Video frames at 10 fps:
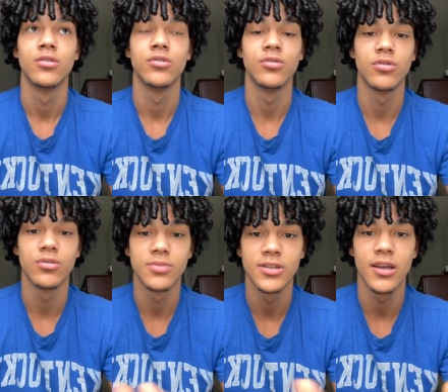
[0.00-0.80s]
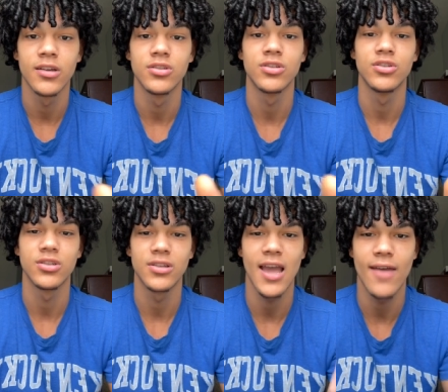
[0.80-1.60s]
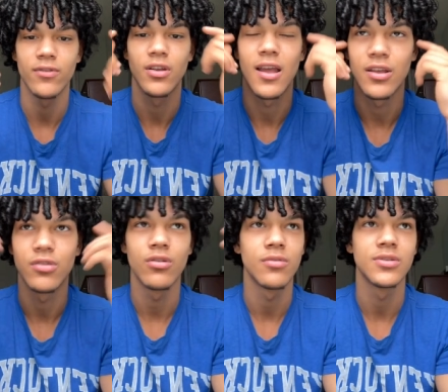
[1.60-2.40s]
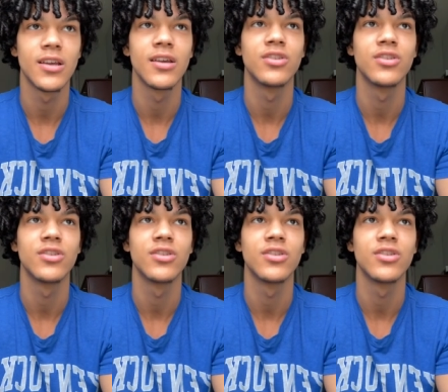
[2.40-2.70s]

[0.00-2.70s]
you know what I'm saying? Just having, you know what I'm saying?